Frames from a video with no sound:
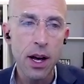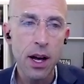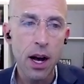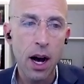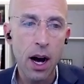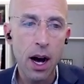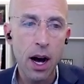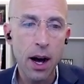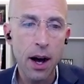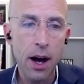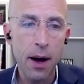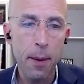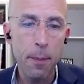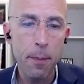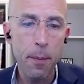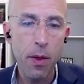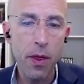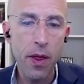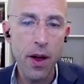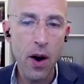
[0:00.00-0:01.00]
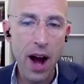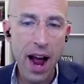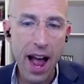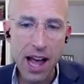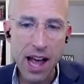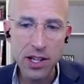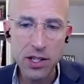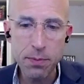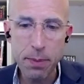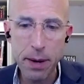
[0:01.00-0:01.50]
There
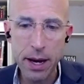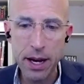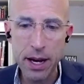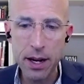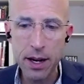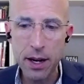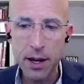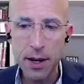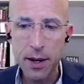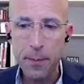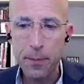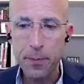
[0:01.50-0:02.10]
has been